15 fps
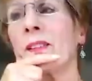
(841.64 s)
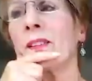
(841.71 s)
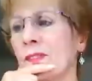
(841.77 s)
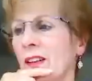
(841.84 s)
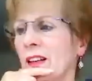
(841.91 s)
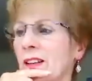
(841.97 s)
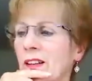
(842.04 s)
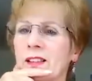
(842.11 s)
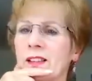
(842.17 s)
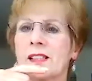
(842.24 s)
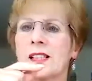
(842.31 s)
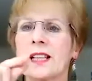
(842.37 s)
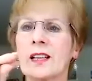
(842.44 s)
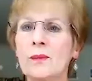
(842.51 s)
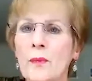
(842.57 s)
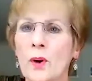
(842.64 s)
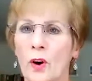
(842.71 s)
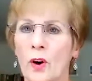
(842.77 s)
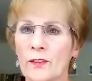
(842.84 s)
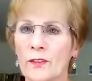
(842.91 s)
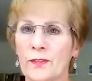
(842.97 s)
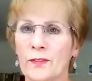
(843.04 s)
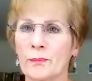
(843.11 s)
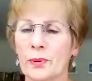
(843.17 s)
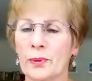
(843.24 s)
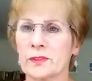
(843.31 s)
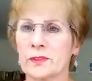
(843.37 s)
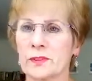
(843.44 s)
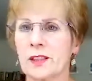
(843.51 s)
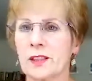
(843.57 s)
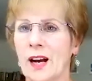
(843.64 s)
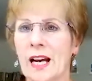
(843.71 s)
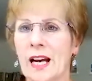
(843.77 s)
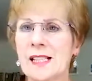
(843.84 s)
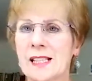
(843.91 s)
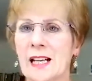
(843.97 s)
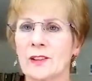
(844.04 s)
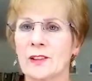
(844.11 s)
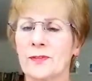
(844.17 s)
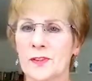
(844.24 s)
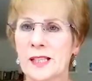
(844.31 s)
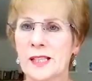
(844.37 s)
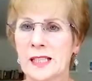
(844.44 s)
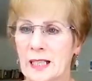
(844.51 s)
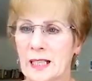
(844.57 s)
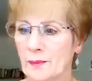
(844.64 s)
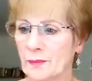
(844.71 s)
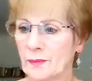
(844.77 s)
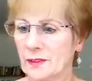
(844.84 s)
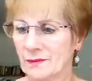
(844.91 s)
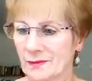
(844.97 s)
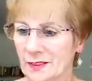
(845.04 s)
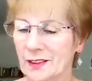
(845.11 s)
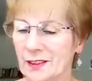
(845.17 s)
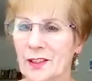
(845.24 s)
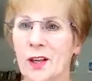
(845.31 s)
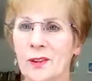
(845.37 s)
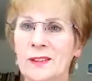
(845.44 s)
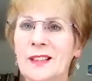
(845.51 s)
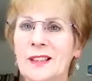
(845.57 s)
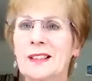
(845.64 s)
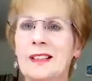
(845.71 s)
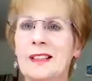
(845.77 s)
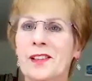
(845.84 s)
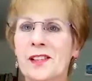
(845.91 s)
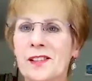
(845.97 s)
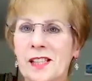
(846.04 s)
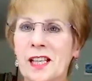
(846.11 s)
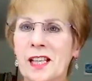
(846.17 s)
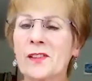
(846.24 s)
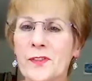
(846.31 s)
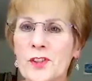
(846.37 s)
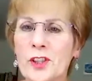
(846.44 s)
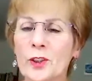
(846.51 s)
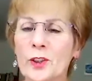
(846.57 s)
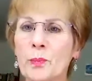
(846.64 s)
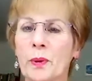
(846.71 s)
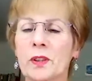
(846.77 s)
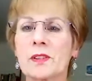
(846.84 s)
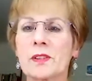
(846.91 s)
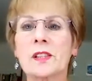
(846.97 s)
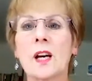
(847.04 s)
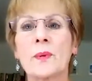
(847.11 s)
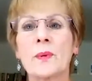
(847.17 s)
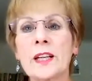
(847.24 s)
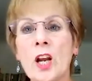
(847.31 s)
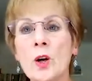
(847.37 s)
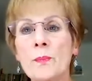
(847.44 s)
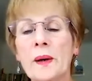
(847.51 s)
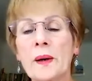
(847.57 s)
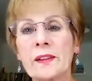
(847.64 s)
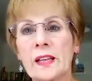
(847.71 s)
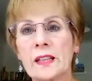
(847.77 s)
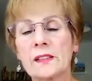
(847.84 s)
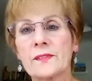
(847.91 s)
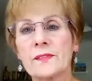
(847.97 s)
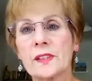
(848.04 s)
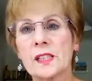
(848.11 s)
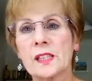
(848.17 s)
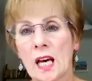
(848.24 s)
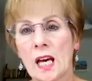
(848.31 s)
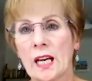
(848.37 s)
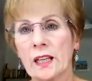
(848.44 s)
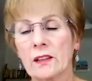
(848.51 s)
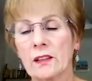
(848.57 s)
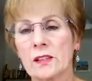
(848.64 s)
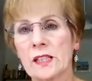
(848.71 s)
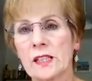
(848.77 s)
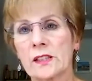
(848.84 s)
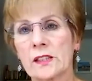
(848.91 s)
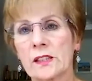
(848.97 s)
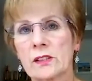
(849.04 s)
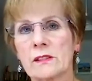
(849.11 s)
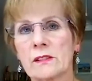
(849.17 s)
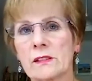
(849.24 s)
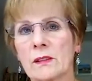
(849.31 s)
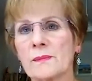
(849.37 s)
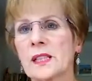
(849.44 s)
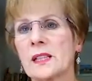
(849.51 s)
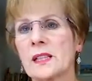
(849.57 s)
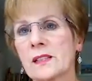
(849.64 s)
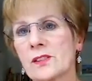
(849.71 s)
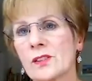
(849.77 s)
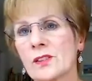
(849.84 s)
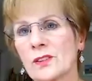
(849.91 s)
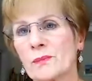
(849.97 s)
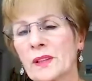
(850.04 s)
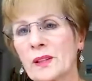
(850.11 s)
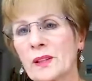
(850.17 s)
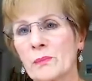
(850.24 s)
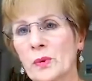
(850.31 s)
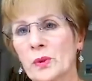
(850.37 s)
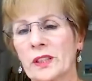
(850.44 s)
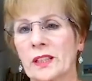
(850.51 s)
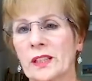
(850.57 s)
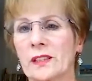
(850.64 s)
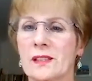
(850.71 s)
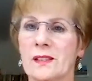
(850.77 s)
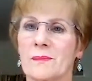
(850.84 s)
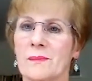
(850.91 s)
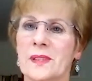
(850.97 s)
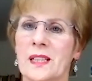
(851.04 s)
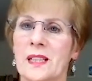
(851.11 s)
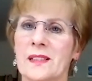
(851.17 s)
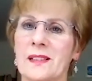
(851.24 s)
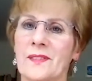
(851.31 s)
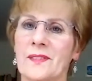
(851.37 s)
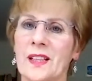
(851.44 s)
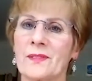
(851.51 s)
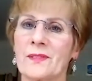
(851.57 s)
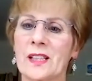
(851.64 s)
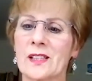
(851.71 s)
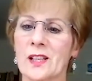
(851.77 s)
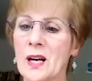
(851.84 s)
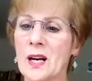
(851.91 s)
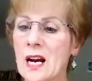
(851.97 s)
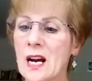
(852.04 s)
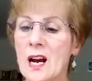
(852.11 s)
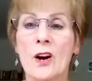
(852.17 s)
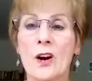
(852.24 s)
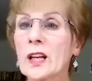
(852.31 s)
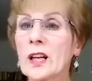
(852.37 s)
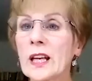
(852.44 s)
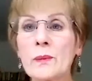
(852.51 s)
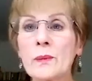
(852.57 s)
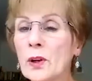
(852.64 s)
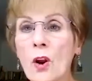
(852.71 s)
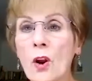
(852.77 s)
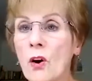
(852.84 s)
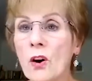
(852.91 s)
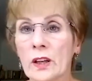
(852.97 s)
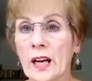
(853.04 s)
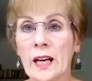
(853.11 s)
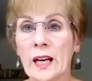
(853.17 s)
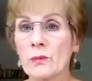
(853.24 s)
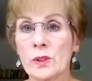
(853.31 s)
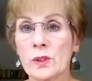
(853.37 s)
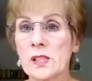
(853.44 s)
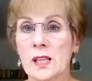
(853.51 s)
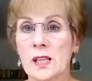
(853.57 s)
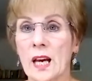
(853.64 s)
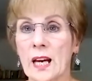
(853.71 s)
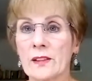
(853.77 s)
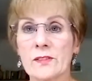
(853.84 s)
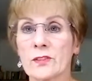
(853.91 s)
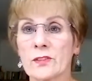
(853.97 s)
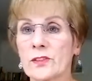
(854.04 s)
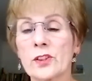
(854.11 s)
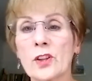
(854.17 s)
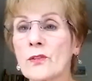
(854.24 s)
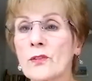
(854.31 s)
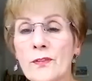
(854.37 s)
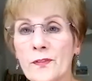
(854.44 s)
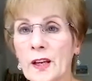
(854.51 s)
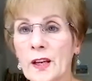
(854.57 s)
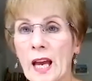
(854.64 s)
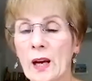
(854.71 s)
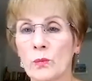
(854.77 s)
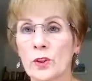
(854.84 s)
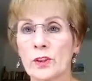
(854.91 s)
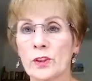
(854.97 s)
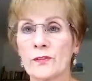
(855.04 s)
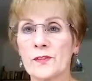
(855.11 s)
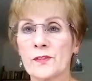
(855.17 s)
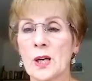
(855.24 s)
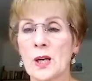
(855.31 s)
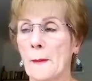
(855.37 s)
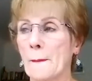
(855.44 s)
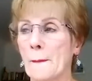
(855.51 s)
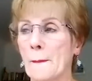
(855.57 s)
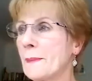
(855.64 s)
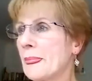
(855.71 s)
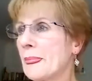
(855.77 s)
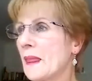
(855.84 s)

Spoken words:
I tick them off and put, SL for slim and, C for chill pods. So I know by the end of the day, because sometimes I do them in the morning, sometimes in the evening. So keep a log, I would say, so that you don't forget what you've done.